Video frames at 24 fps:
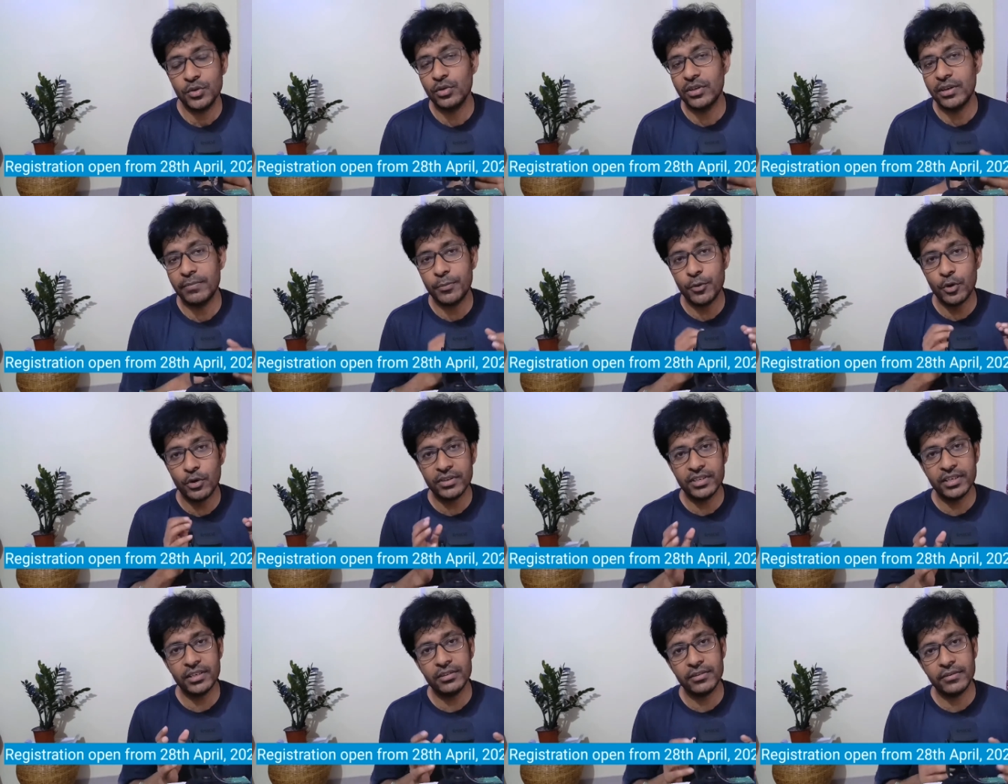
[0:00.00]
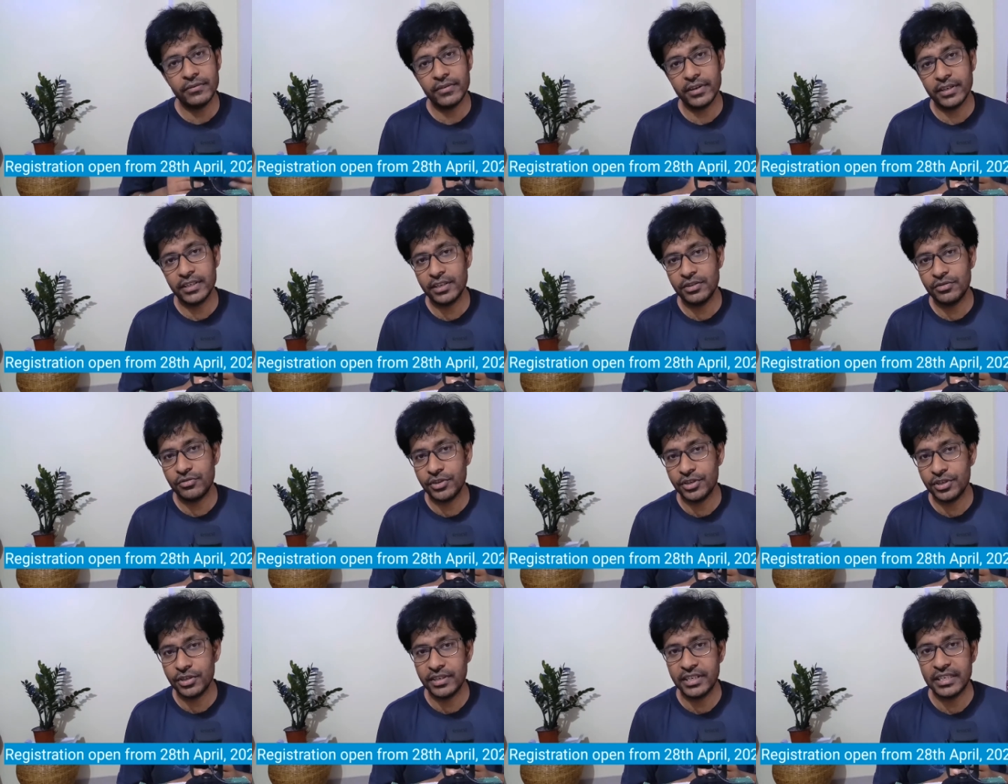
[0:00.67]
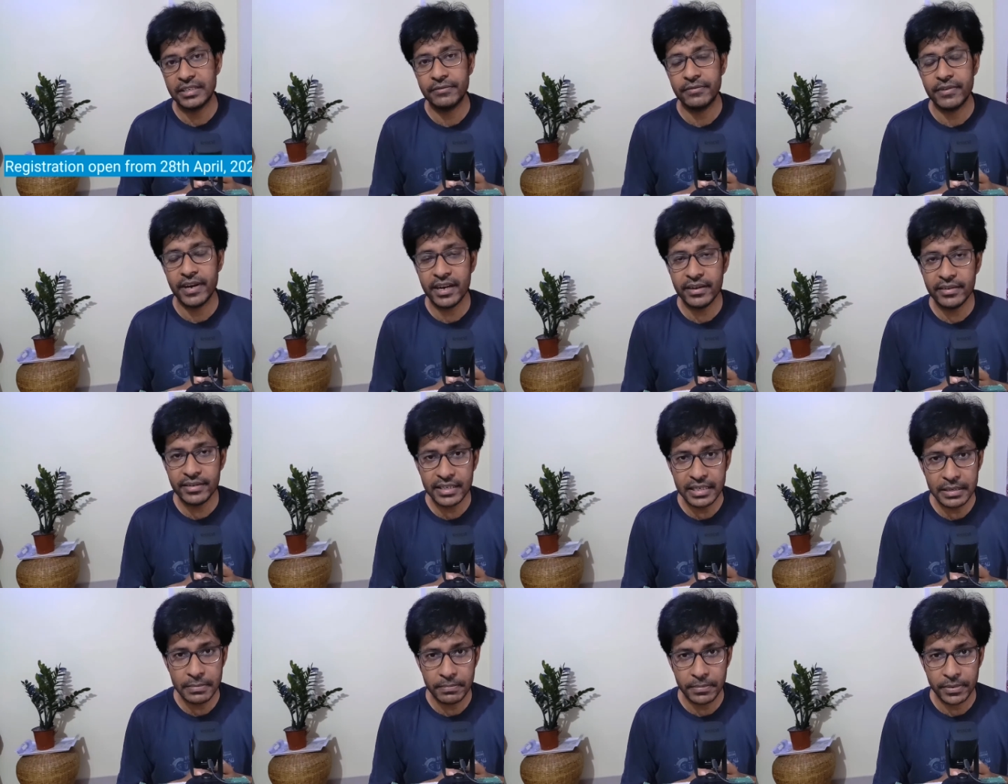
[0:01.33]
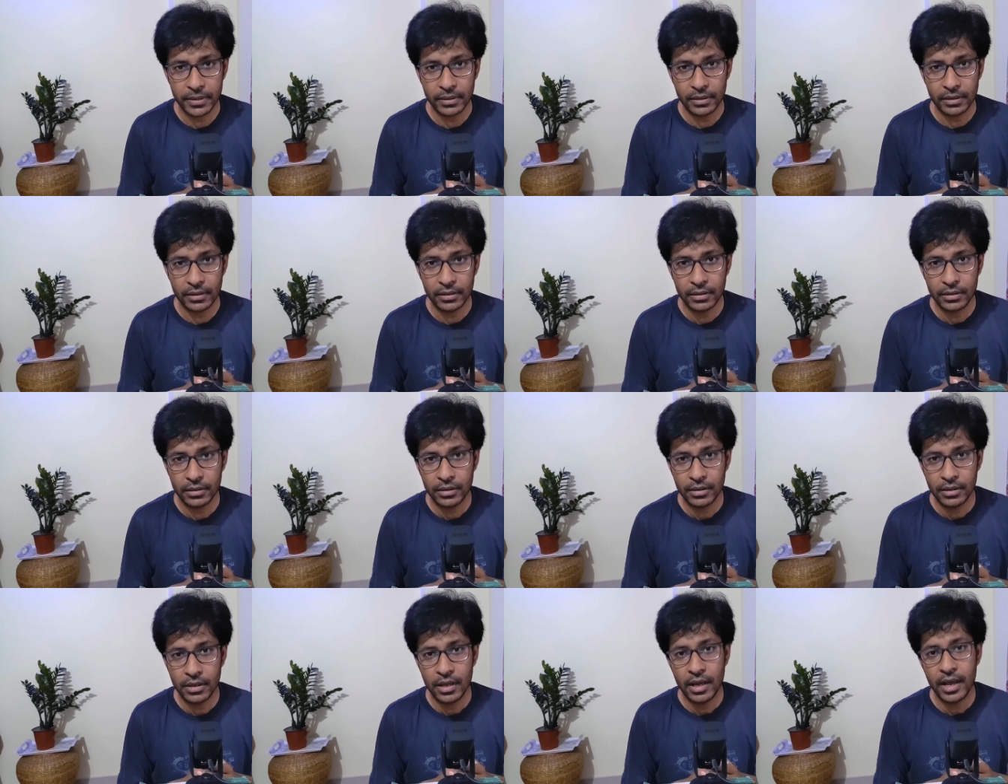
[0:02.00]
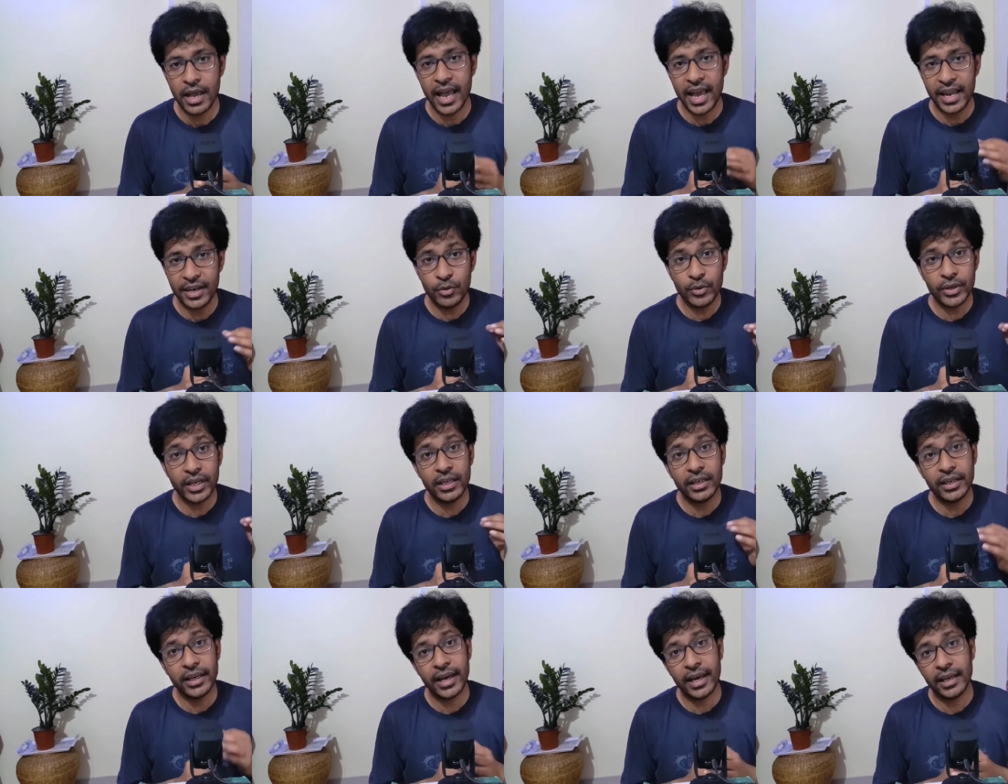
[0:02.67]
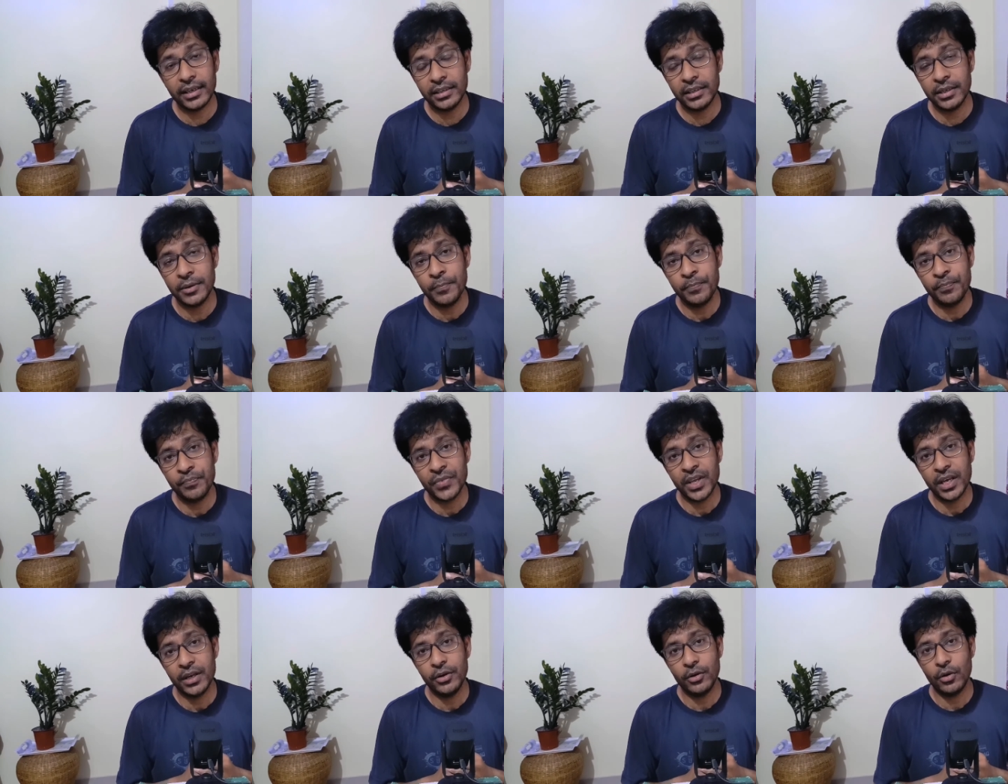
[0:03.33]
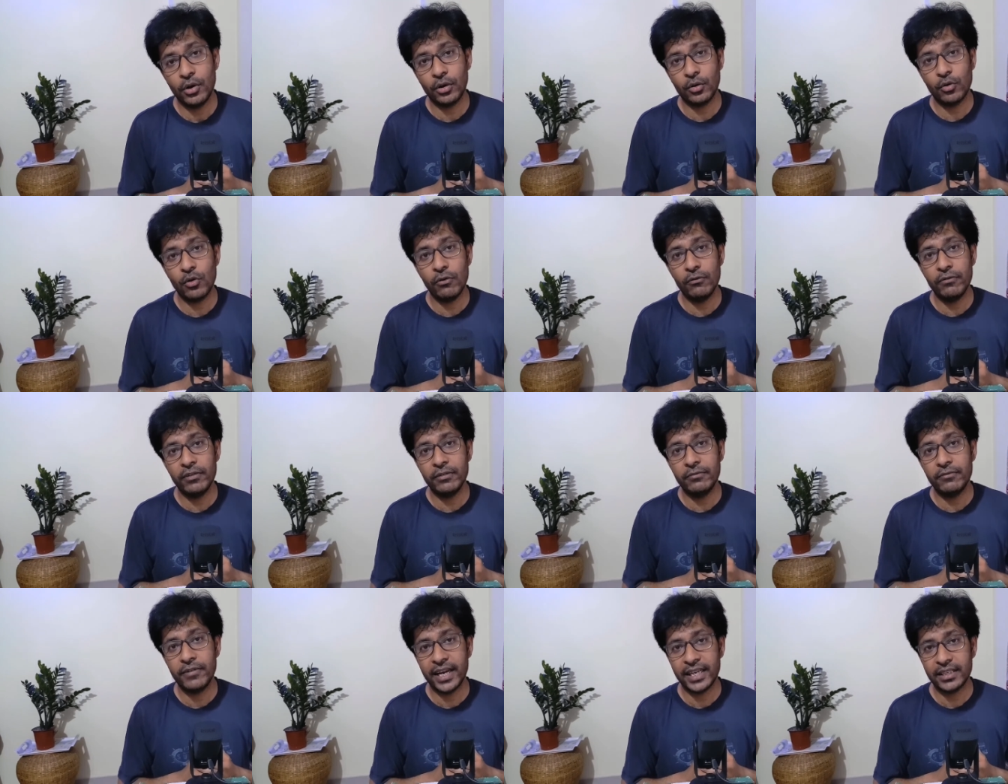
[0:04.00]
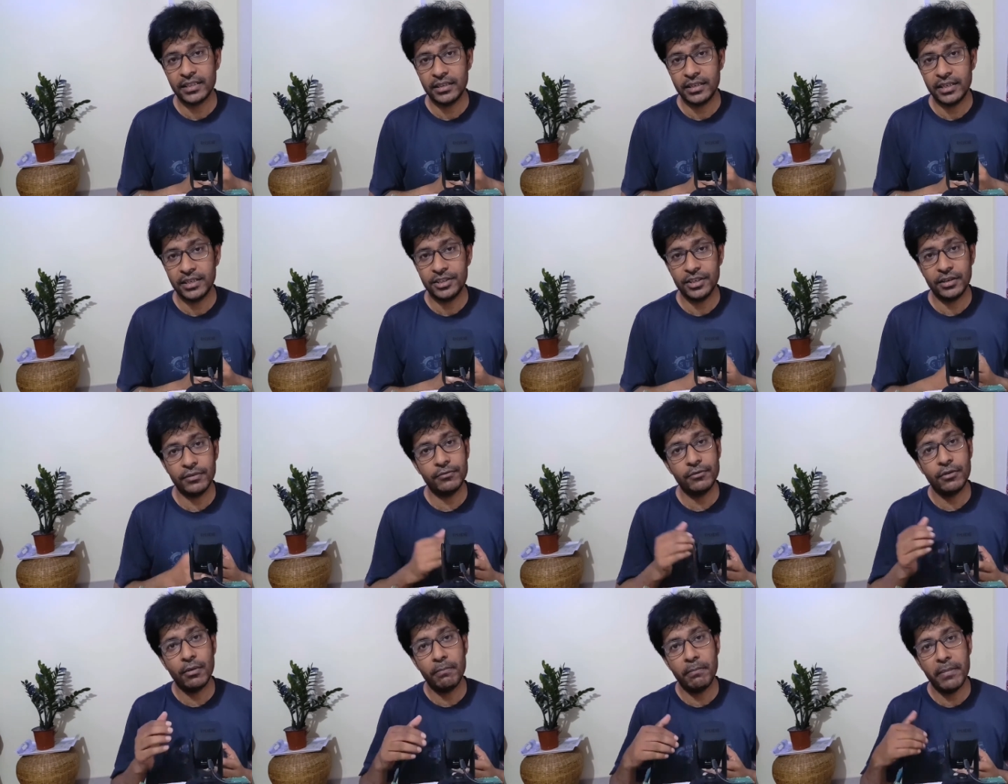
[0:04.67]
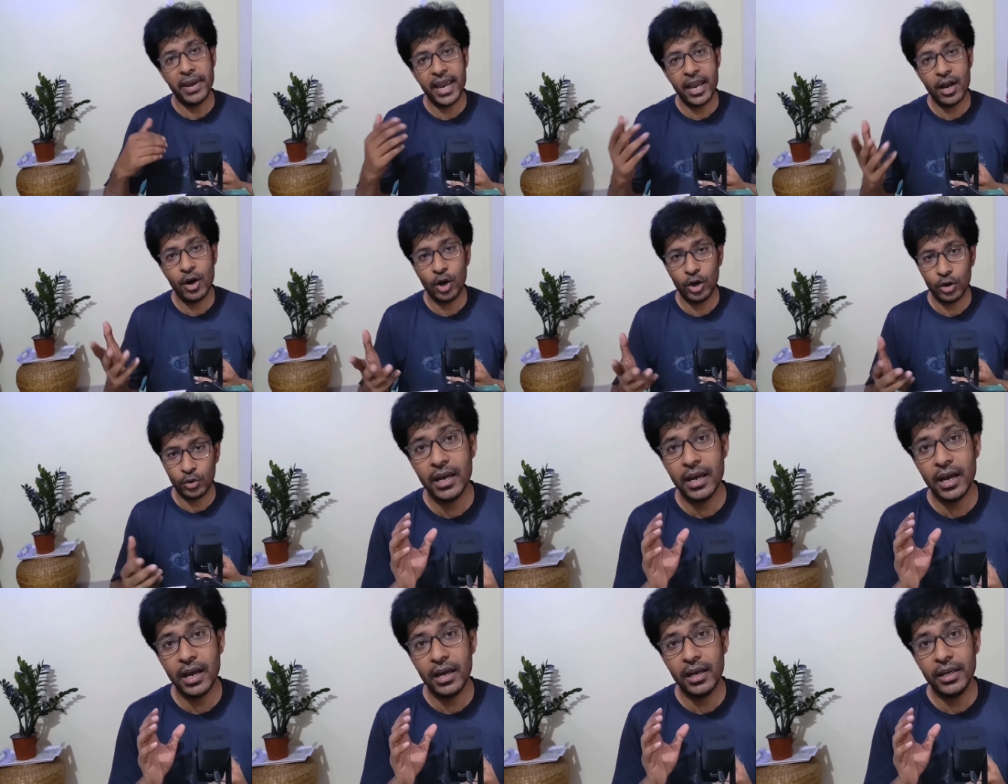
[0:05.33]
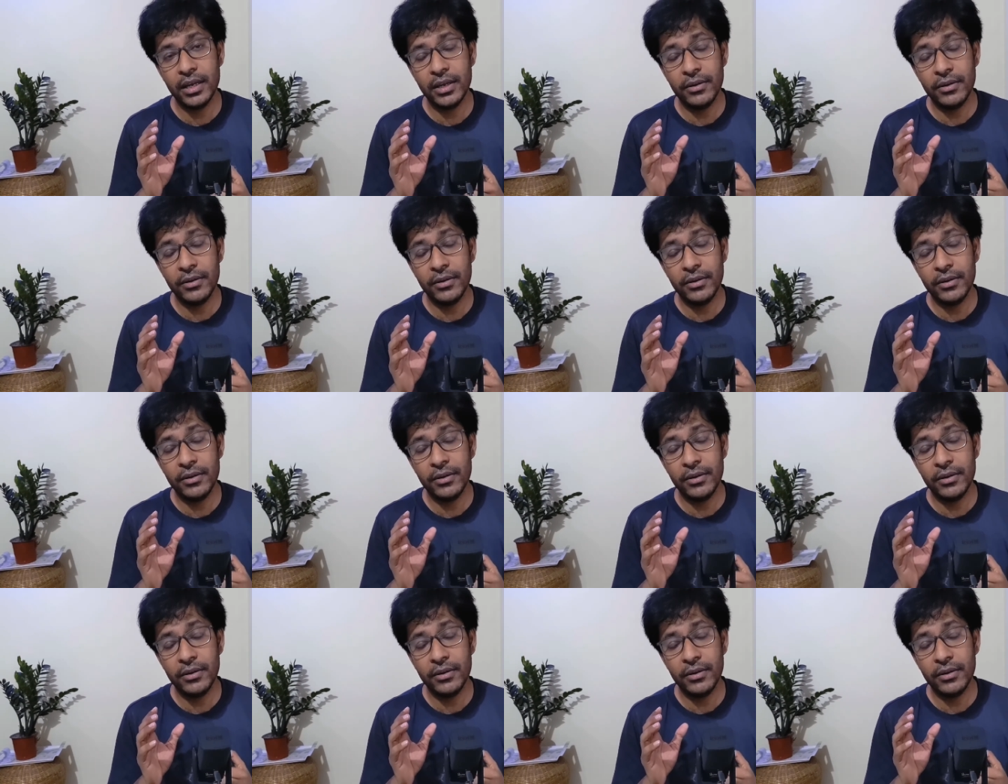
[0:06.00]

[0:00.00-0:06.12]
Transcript: So the process of registration is very simple, and you can get your COVID vaccination from May onwards.